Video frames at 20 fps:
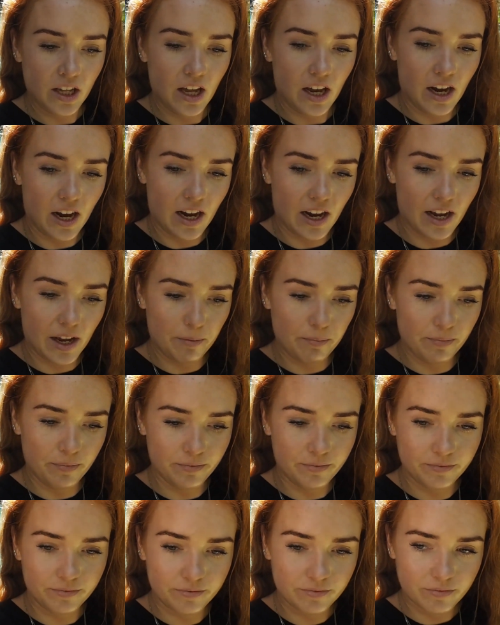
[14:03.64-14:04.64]

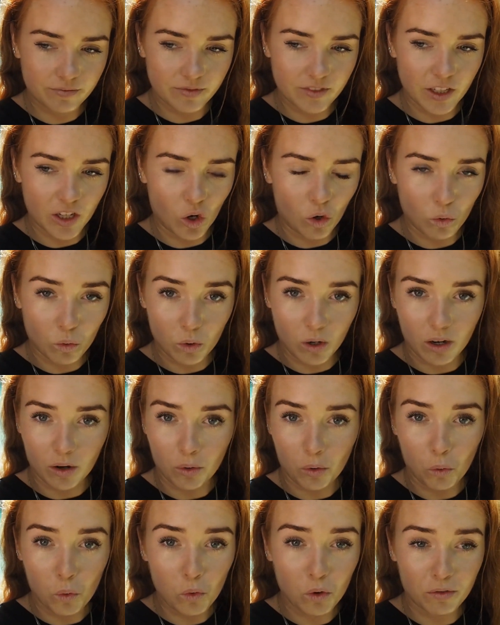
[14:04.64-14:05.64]

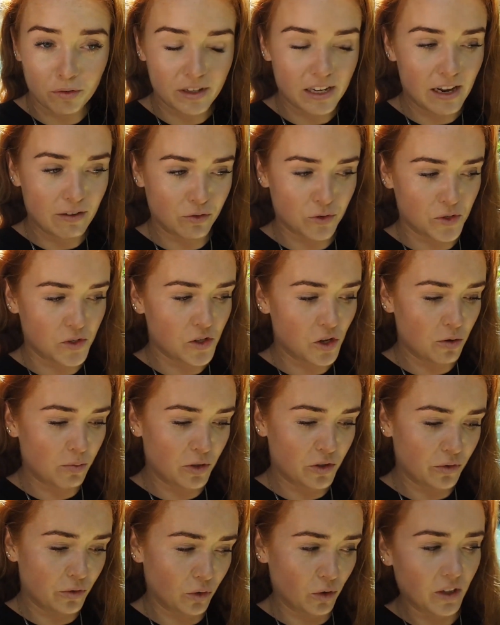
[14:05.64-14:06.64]
All of the levels are so
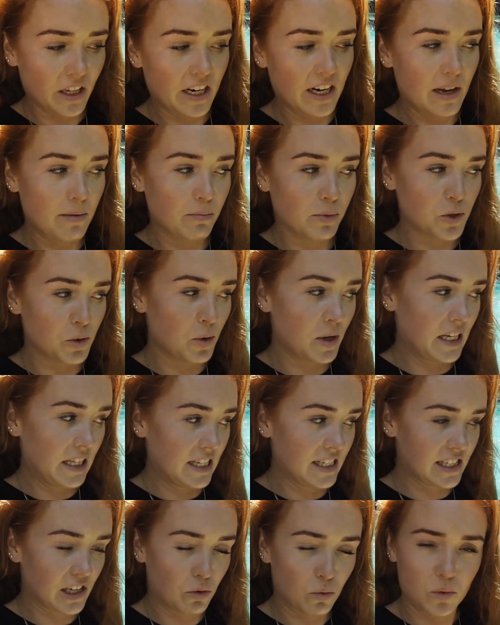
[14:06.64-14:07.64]
beautiful, and then in between
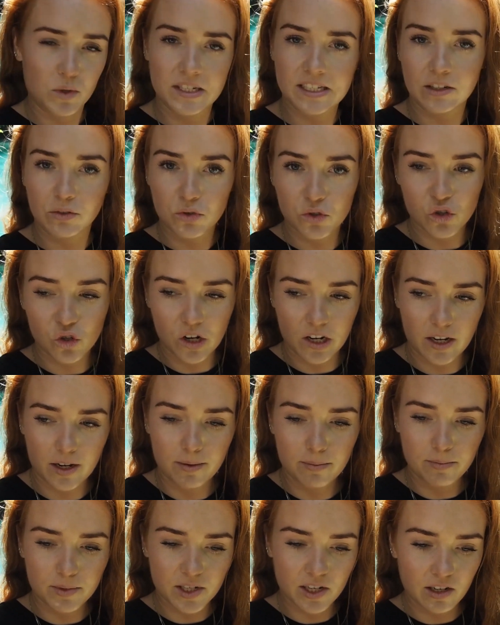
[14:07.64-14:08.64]
there's like all these little
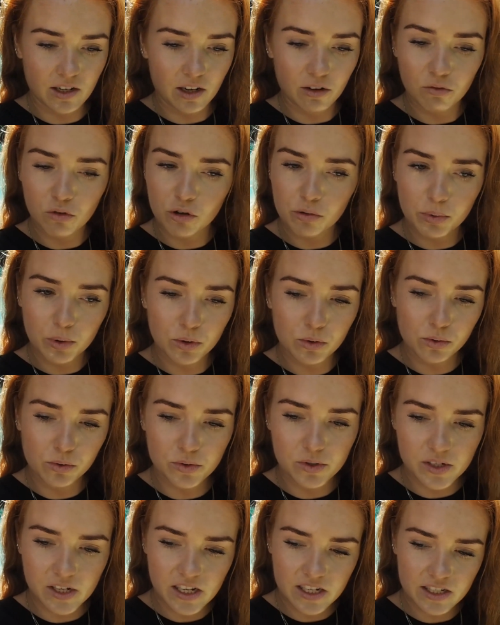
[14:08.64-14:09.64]
streams and like rock
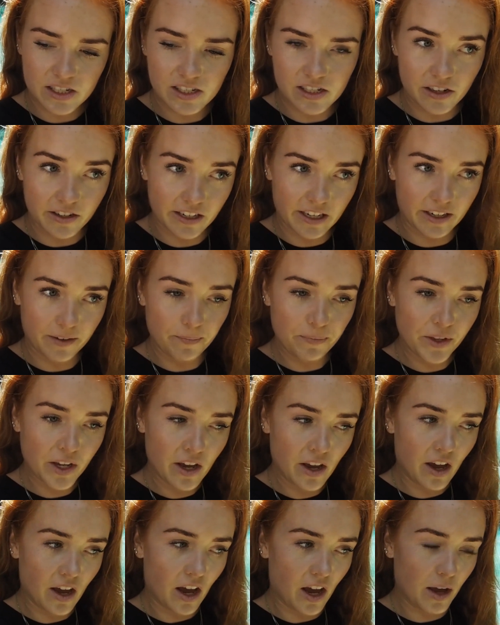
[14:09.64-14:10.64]
pools. It's stunning.
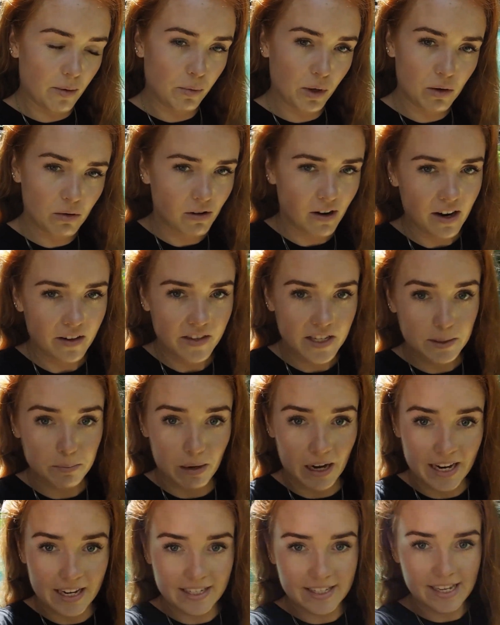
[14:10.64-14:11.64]
We were at this
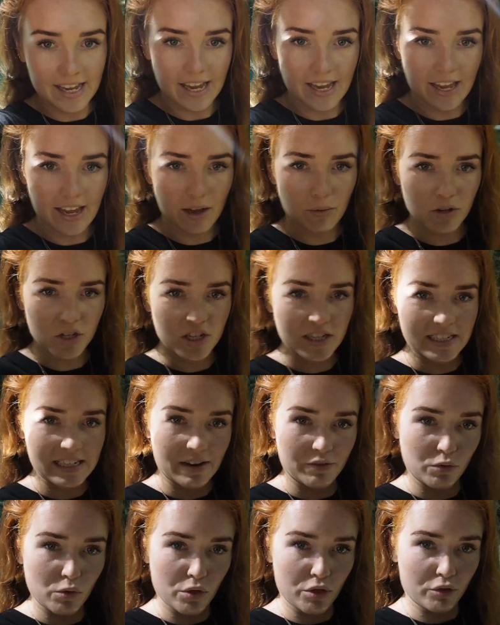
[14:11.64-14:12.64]
place here, which is
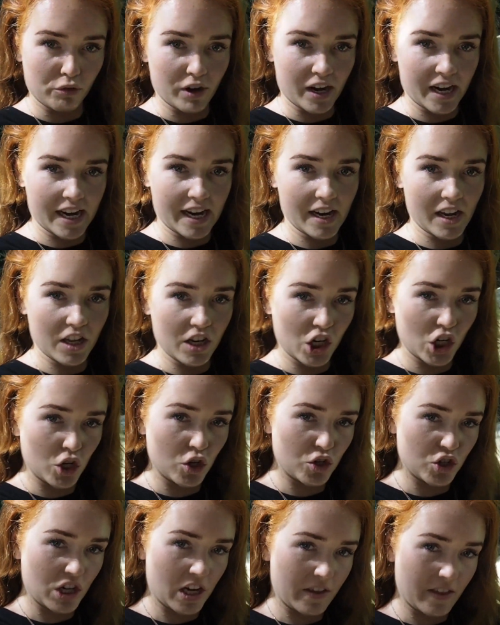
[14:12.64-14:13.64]
level 3, and
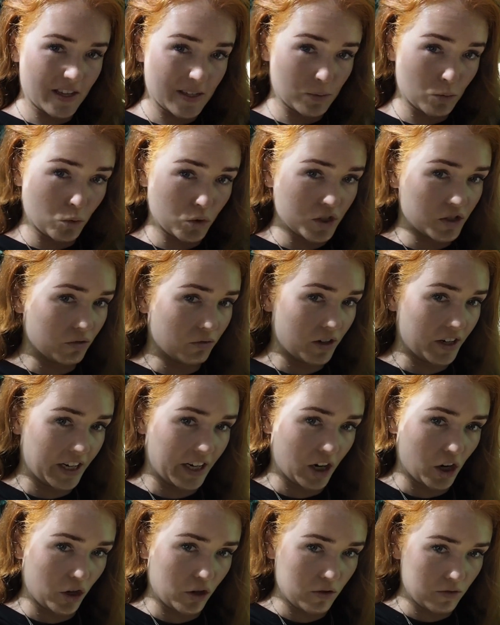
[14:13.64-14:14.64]
usually there's water
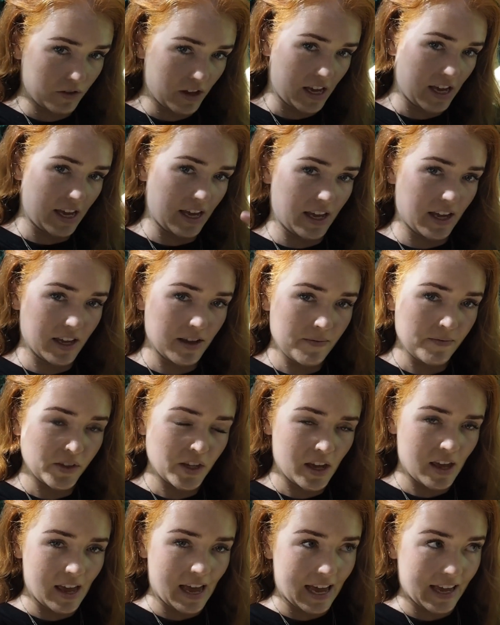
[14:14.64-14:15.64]
running over here,
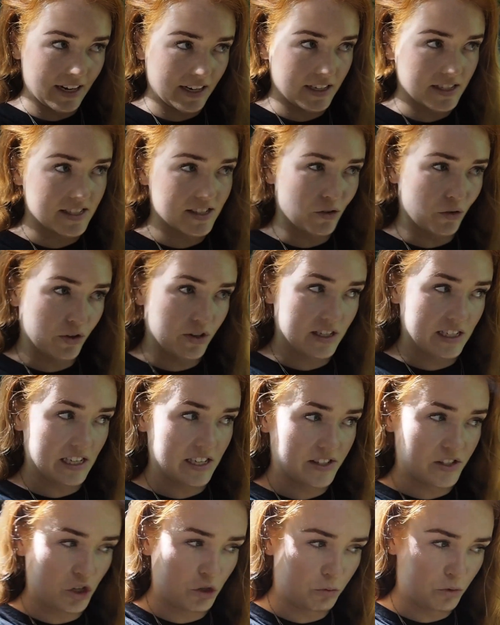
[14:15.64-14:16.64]
and it's honestly so